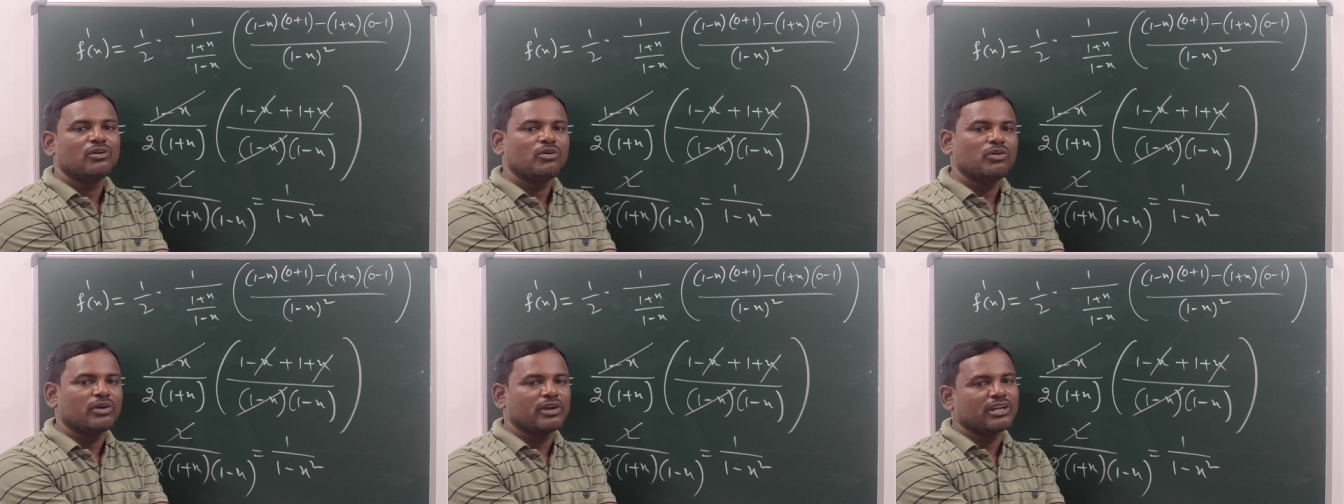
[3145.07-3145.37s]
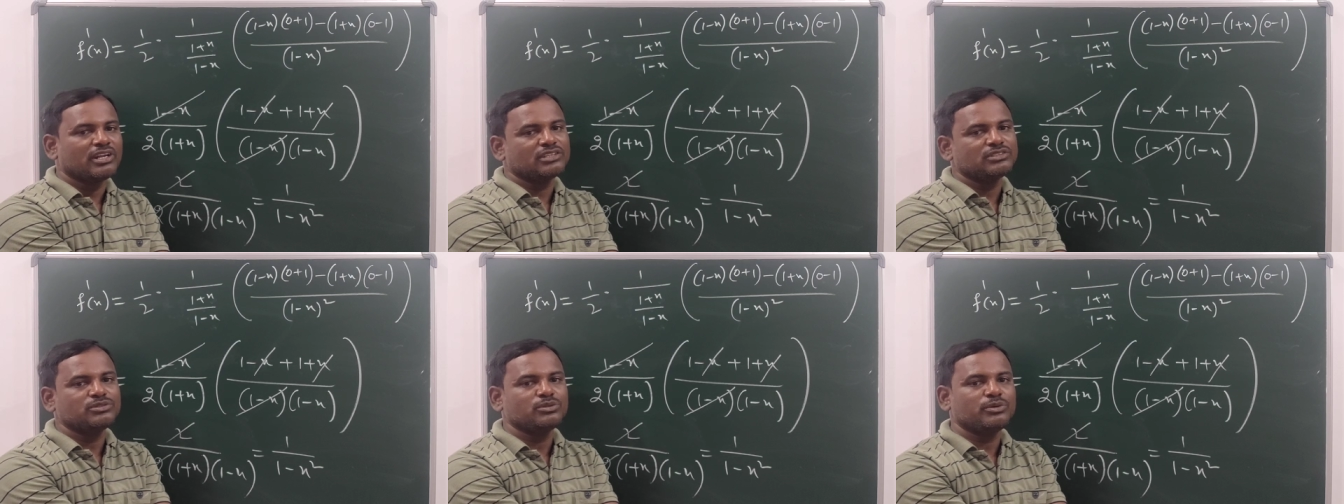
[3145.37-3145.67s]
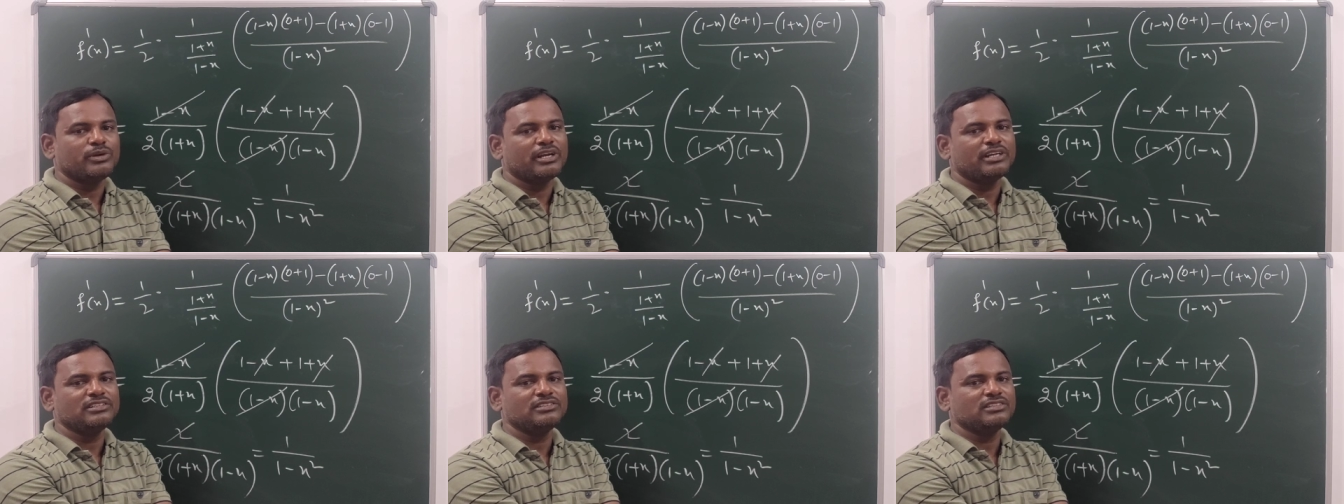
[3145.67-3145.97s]
Okay na
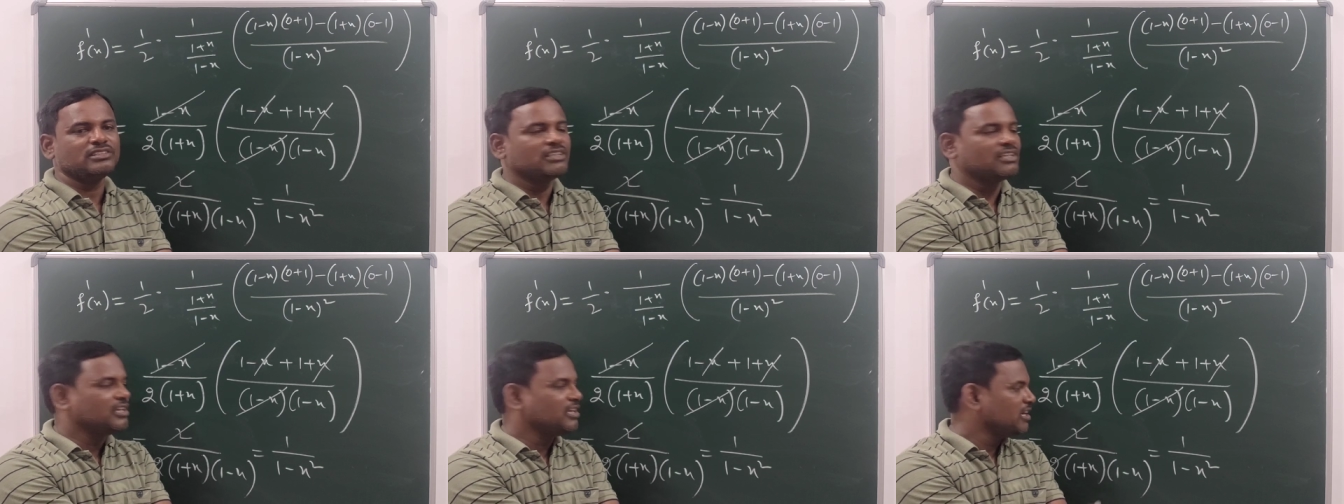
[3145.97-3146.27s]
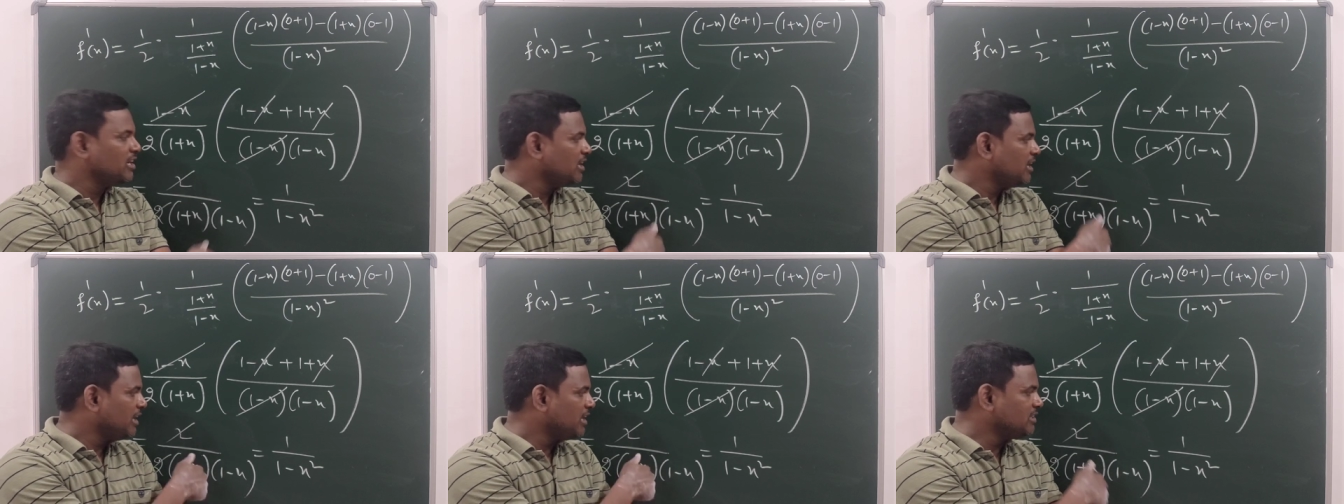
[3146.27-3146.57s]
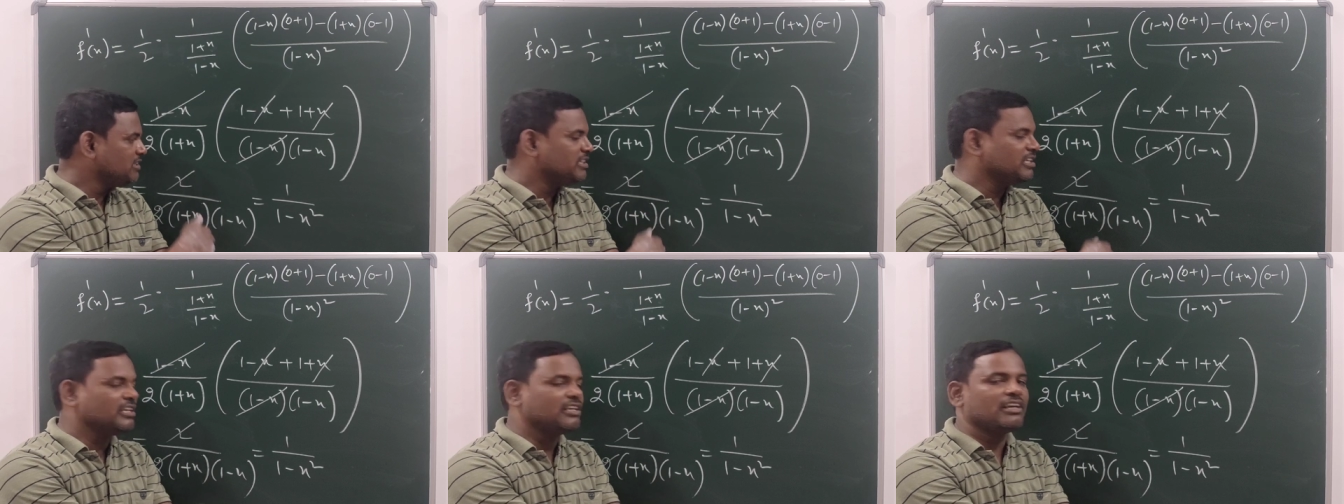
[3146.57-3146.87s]
students?
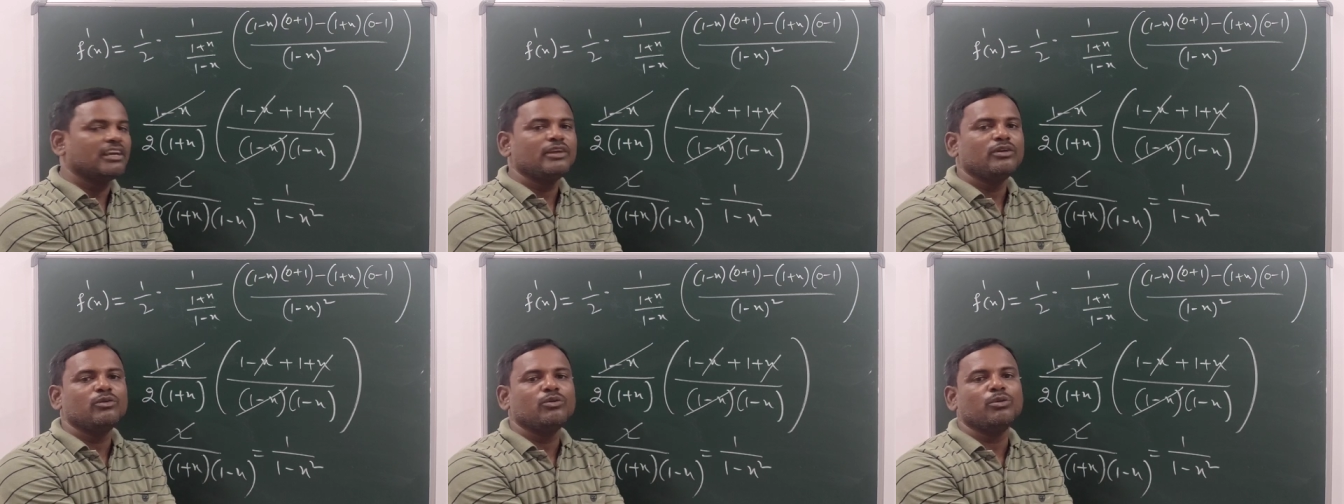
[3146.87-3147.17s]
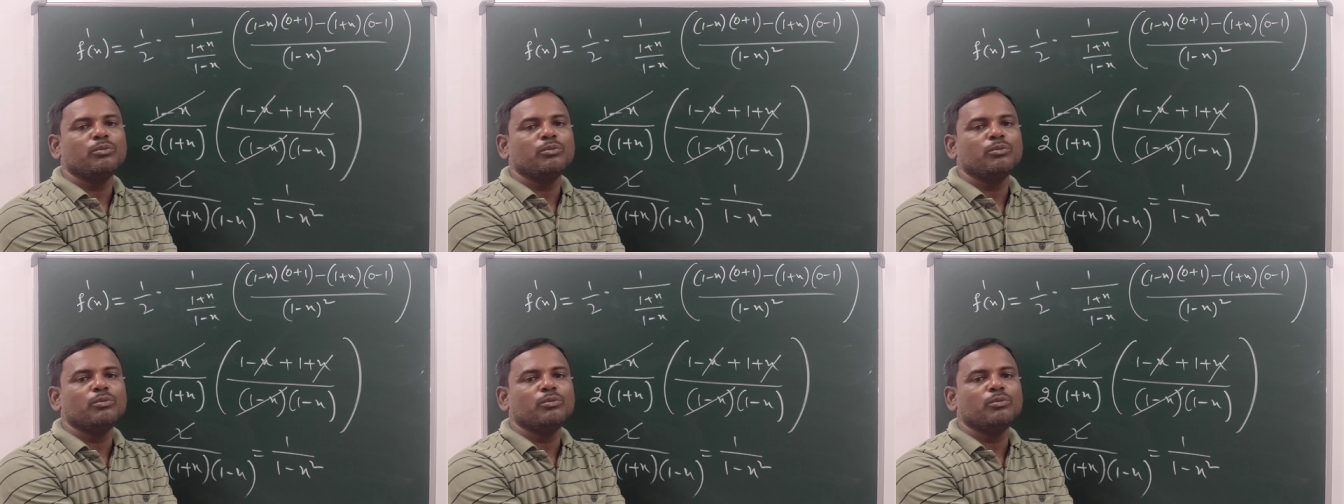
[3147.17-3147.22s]
I